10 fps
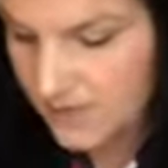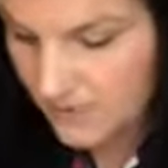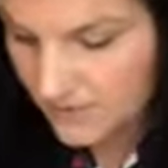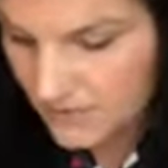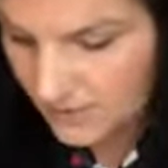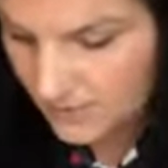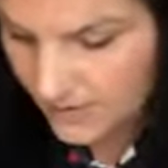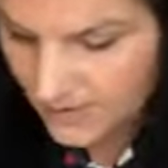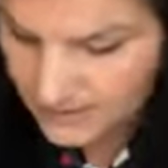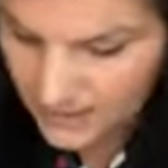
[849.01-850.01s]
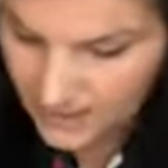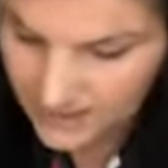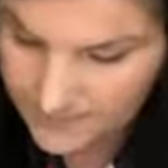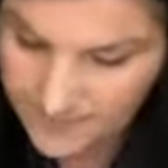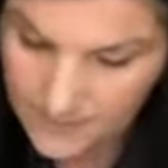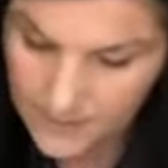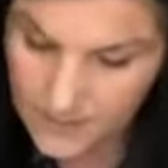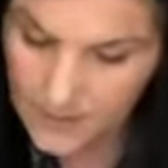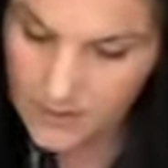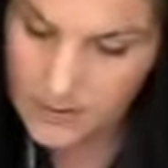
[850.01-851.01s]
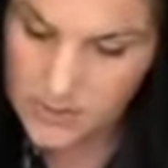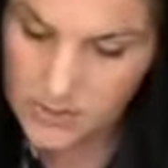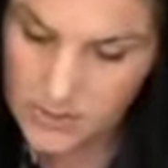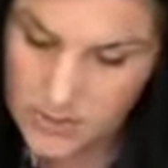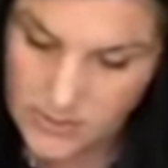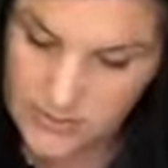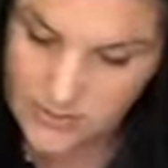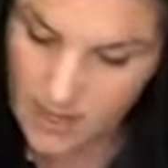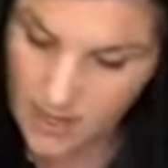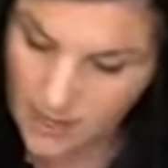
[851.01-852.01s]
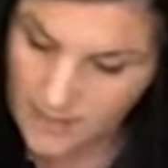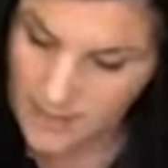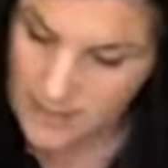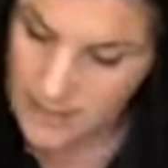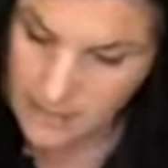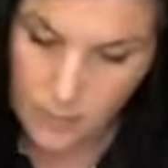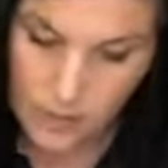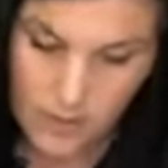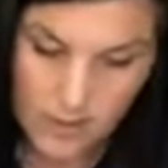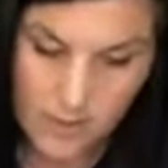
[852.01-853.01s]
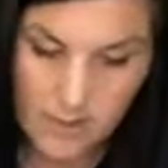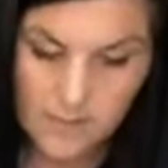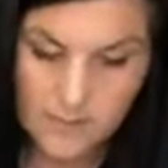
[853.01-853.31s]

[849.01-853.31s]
the summer is a great time to do some hobby type work,